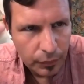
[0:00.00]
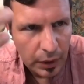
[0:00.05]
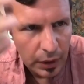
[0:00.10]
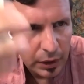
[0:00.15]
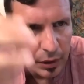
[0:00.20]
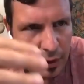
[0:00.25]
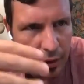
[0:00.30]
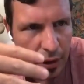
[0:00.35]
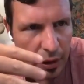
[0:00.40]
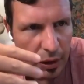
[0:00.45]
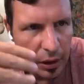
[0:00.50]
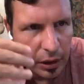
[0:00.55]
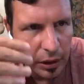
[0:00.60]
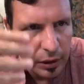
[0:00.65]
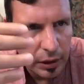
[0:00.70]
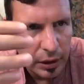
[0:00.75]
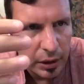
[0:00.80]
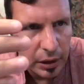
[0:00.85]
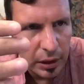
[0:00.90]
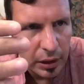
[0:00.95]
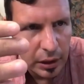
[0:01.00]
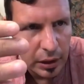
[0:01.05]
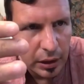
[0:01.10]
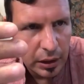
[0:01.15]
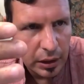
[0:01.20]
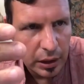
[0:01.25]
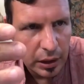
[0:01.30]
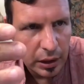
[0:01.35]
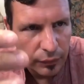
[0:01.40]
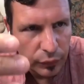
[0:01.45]

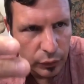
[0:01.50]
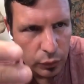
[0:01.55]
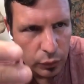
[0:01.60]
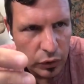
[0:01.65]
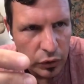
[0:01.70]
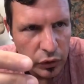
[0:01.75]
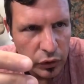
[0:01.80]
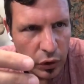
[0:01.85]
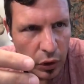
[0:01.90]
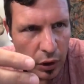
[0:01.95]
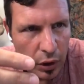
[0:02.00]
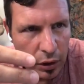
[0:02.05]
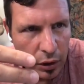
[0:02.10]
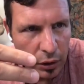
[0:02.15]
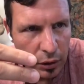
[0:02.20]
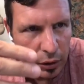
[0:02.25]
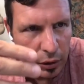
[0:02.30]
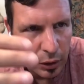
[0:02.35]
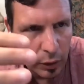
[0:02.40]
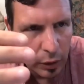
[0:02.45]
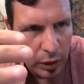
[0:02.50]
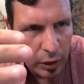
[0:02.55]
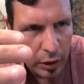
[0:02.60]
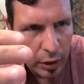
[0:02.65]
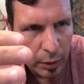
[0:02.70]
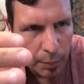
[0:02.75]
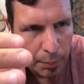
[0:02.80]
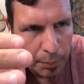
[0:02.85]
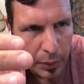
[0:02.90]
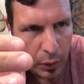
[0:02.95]
If you could talk
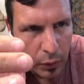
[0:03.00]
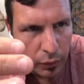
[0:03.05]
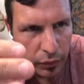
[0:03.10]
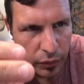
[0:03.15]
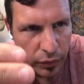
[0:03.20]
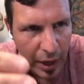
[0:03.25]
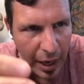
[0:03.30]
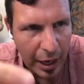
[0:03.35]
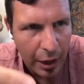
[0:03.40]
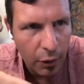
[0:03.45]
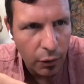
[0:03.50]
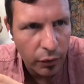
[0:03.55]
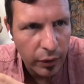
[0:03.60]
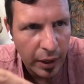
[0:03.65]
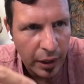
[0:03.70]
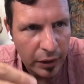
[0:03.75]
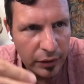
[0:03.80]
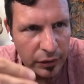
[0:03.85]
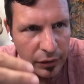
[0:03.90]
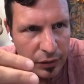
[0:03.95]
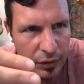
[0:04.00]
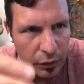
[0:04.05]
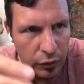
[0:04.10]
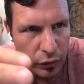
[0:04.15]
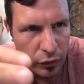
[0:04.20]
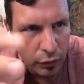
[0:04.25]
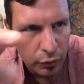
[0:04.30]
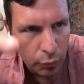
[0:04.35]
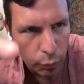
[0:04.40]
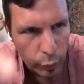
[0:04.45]
both how that's
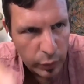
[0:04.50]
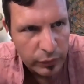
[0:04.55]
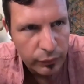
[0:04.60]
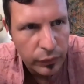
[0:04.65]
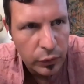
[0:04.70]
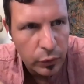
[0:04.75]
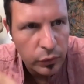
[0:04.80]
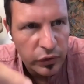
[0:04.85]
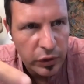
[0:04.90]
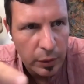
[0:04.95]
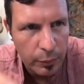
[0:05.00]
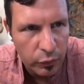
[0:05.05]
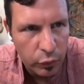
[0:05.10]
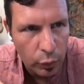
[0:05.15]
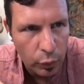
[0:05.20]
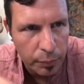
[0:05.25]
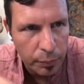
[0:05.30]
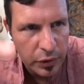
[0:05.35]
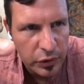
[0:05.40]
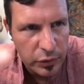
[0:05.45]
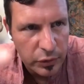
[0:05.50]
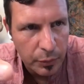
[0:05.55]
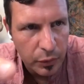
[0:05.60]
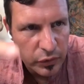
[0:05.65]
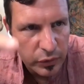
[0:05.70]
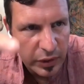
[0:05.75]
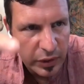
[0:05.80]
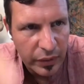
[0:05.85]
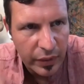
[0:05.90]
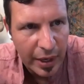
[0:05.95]
sort of review some of your
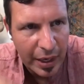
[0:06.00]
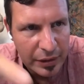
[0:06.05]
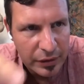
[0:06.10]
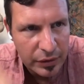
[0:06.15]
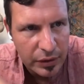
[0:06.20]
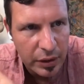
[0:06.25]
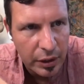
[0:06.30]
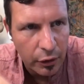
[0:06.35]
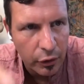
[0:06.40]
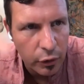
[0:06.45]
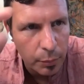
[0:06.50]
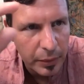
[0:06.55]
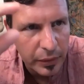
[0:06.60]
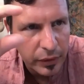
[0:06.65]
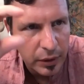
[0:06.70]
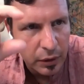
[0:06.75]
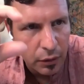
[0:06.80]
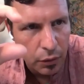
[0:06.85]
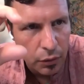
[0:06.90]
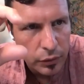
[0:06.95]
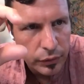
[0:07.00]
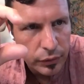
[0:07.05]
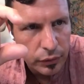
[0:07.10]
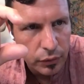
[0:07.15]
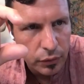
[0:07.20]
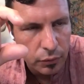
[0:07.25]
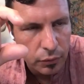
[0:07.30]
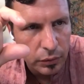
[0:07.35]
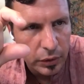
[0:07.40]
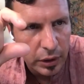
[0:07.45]
principles in that scenario, but then
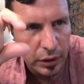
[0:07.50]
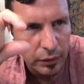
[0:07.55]
also